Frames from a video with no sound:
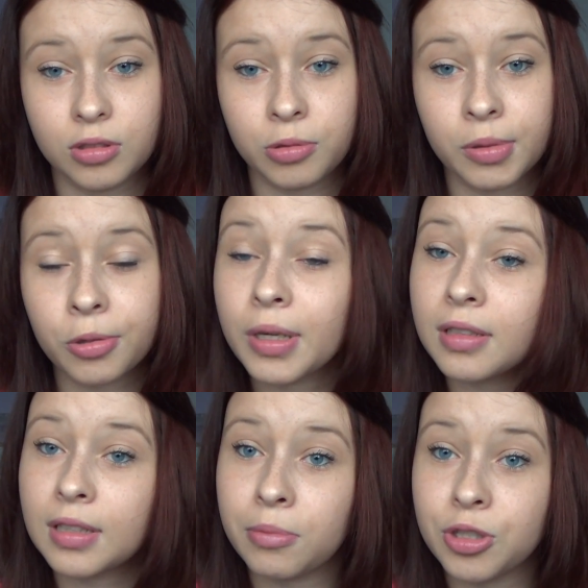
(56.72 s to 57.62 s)
do a
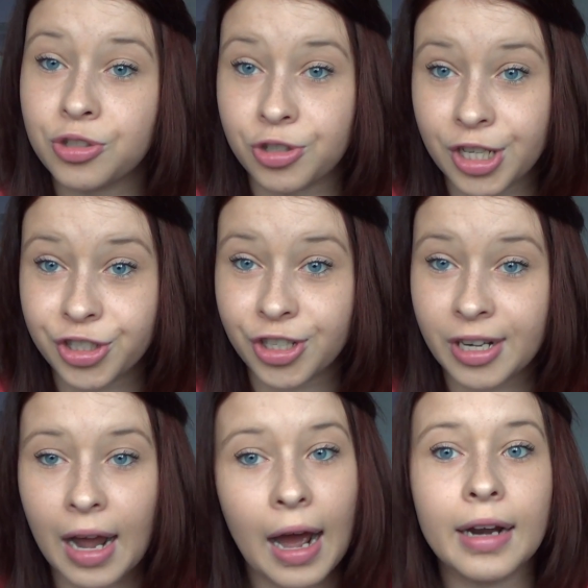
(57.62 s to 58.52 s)
quick
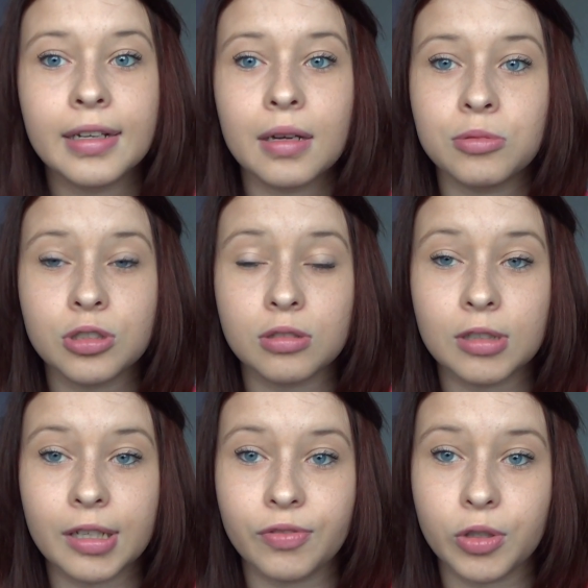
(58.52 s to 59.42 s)
demonstration, and I'm just going
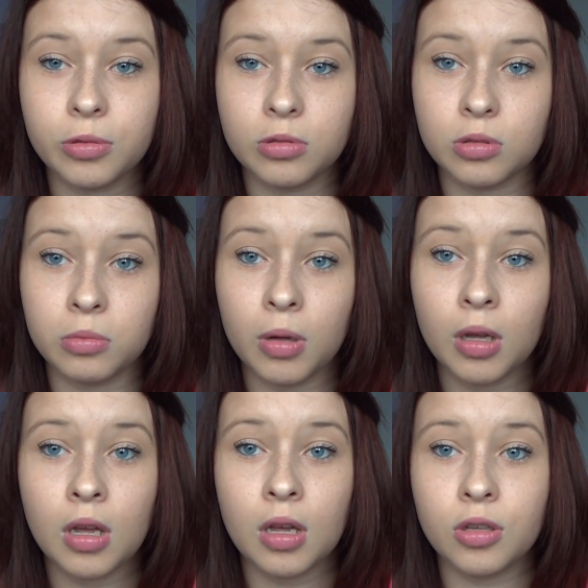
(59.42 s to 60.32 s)
to give you some
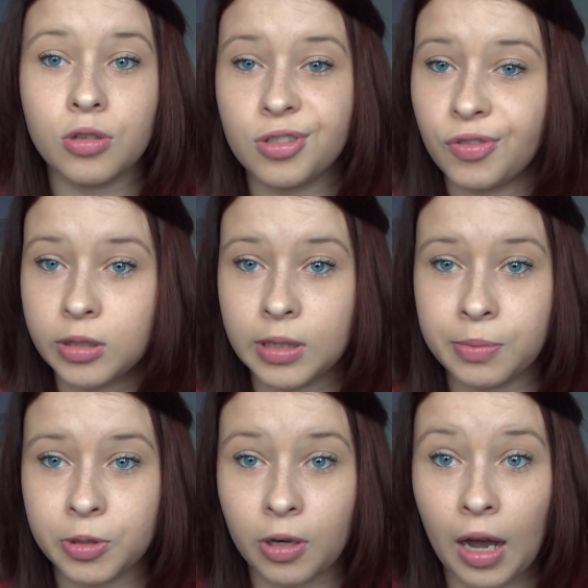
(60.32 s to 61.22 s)
useful
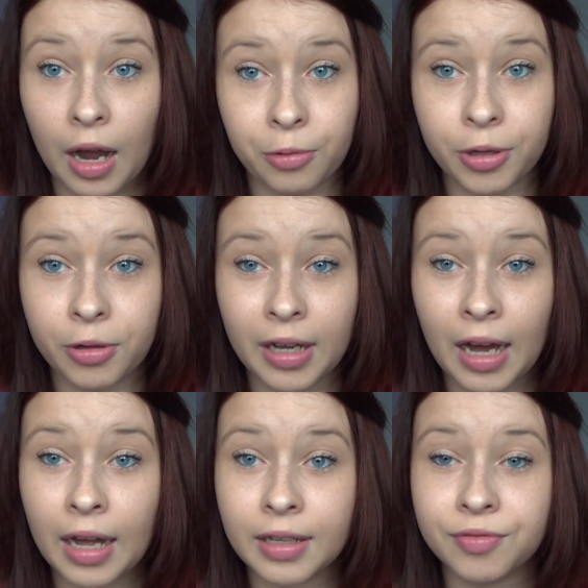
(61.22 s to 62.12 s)
tips on how you can
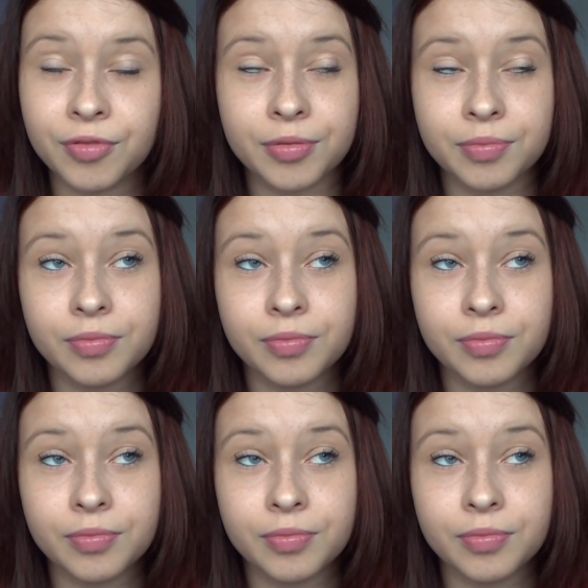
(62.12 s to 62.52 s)
kind of